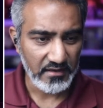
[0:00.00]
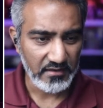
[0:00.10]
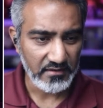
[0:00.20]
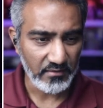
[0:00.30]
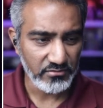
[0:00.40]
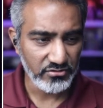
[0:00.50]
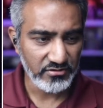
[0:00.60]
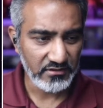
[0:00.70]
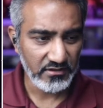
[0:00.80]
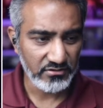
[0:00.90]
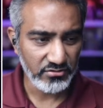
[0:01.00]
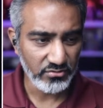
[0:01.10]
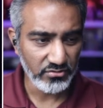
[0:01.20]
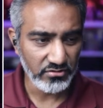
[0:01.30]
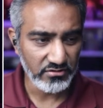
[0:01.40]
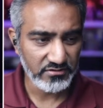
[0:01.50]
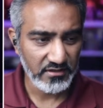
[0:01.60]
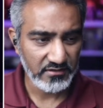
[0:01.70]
then I'm using the tools